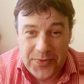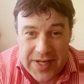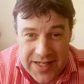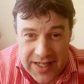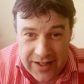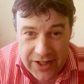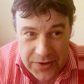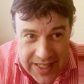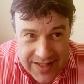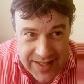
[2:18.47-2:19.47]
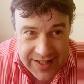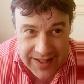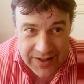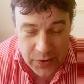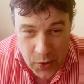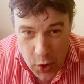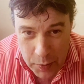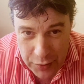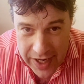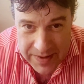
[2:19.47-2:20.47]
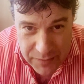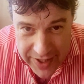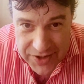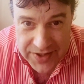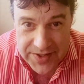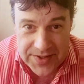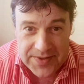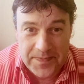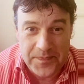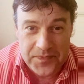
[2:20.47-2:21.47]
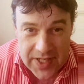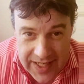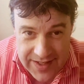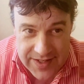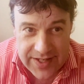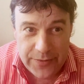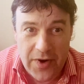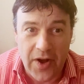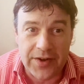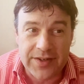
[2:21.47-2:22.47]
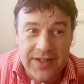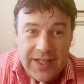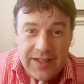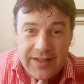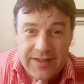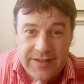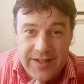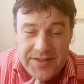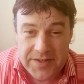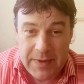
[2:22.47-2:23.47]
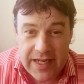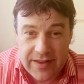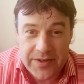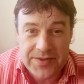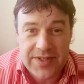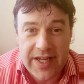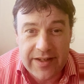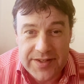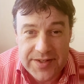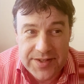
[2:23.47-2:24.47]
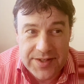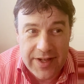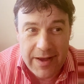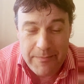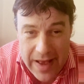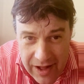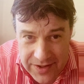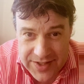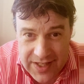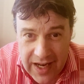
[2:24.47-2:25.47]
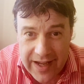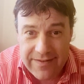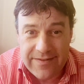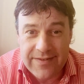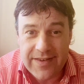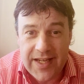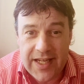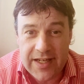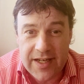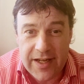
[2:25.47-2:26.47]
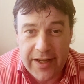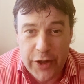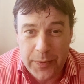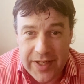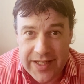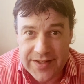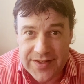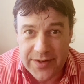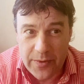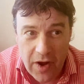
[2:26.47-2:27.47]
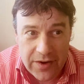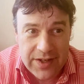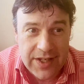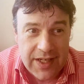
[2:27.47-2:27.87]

reading Lolita or Pride and Prejudice in Tehran doesn't make those texts about life in Khomeini's Iran,